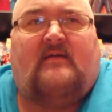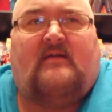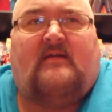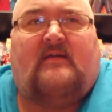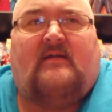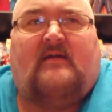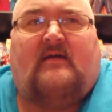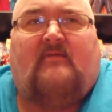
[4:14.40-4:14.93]

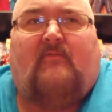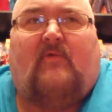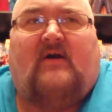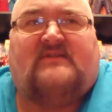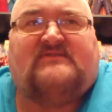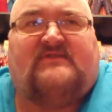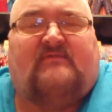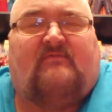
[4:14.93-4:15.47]
And I
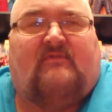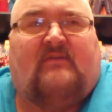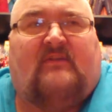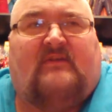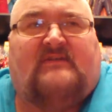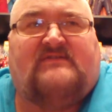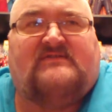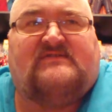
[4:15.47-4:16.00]
watched it
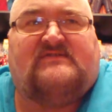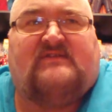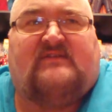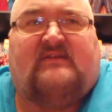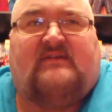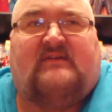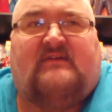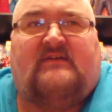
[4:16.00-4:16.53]

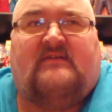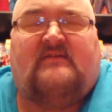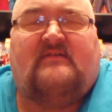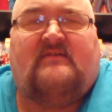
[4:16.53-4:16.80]
religiously.